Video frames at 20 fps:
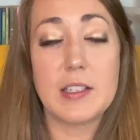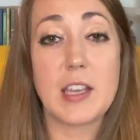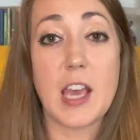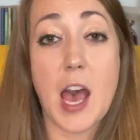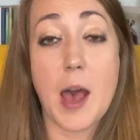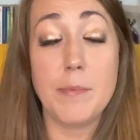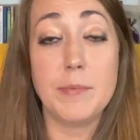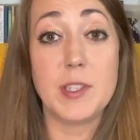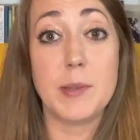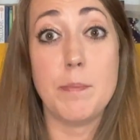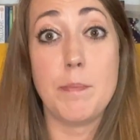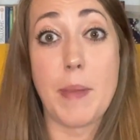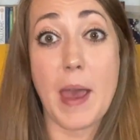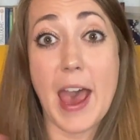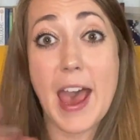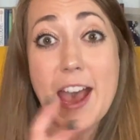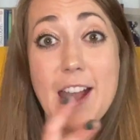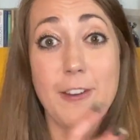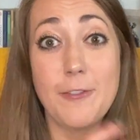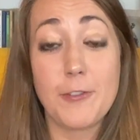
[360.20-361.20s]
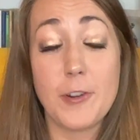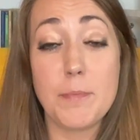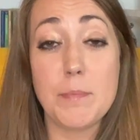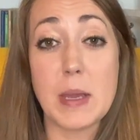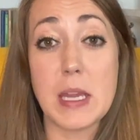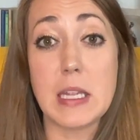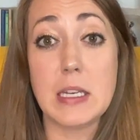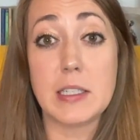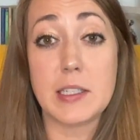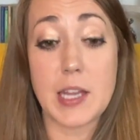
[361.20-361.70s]
comes back from
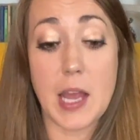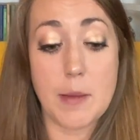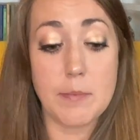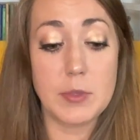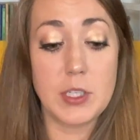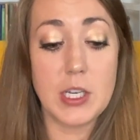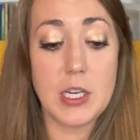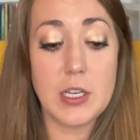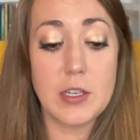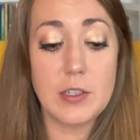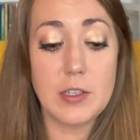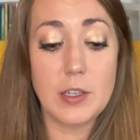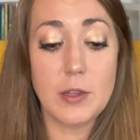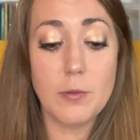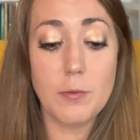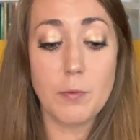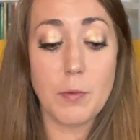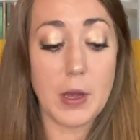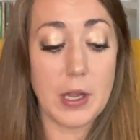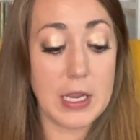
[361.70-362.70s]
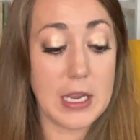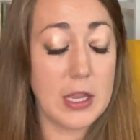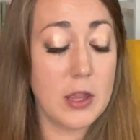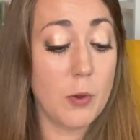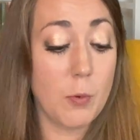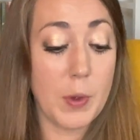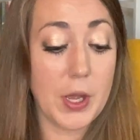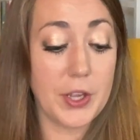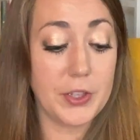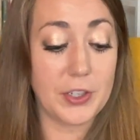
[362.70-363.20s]
being tempted into the in the
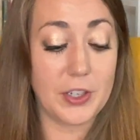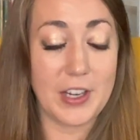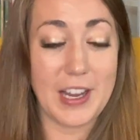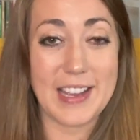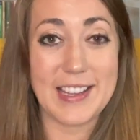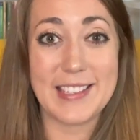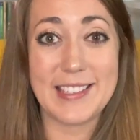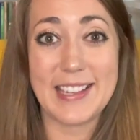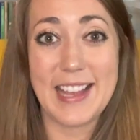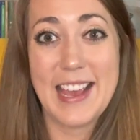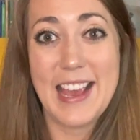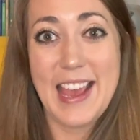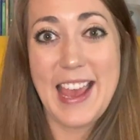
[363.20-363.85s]
wilderness,